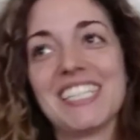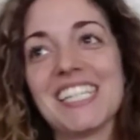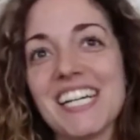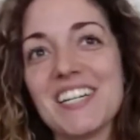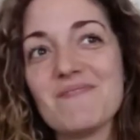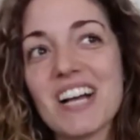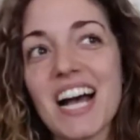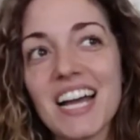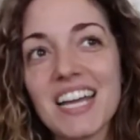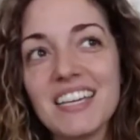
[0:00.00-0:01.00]

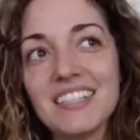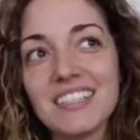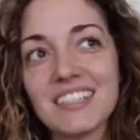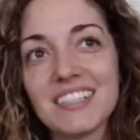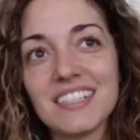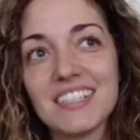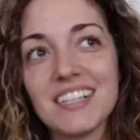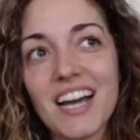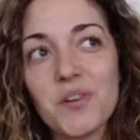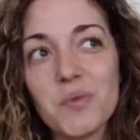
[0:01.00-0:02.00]

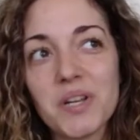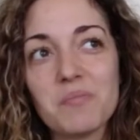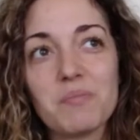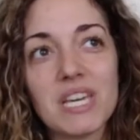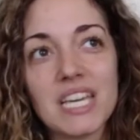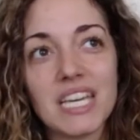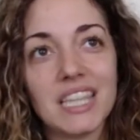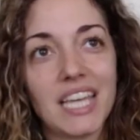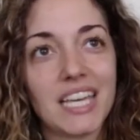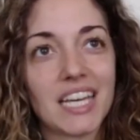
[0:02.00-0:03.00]
I don't want to be in
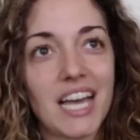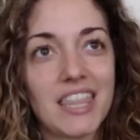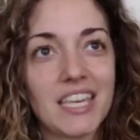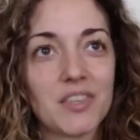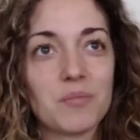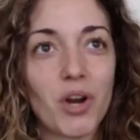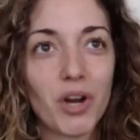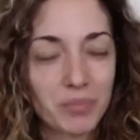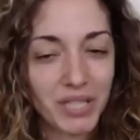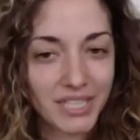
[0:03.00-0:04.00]
like, I think the
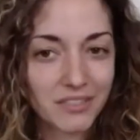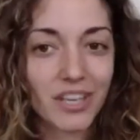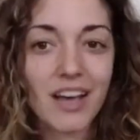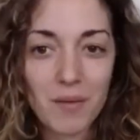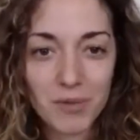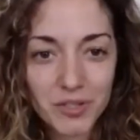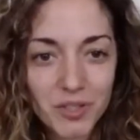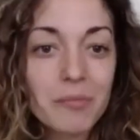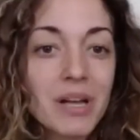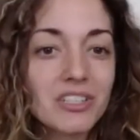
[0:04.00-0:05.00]
marketplace of like commerce
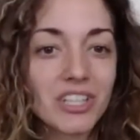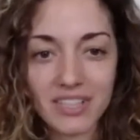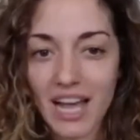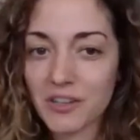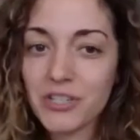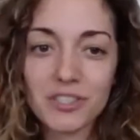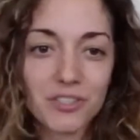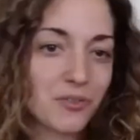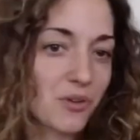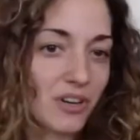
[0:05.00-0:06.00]
so much, like not going to
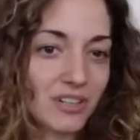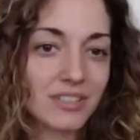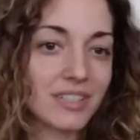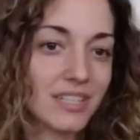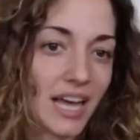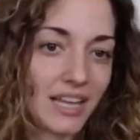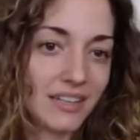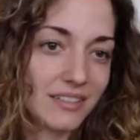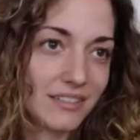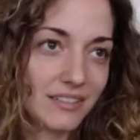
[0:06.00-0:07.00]
stores and not
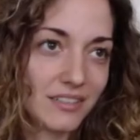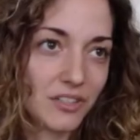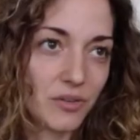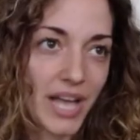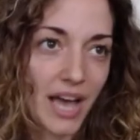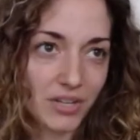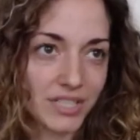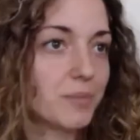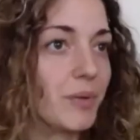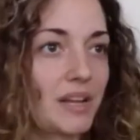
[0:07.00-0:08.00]
going out and
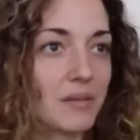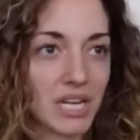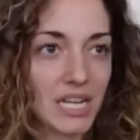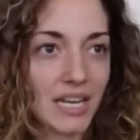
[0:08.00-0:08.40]
spending money.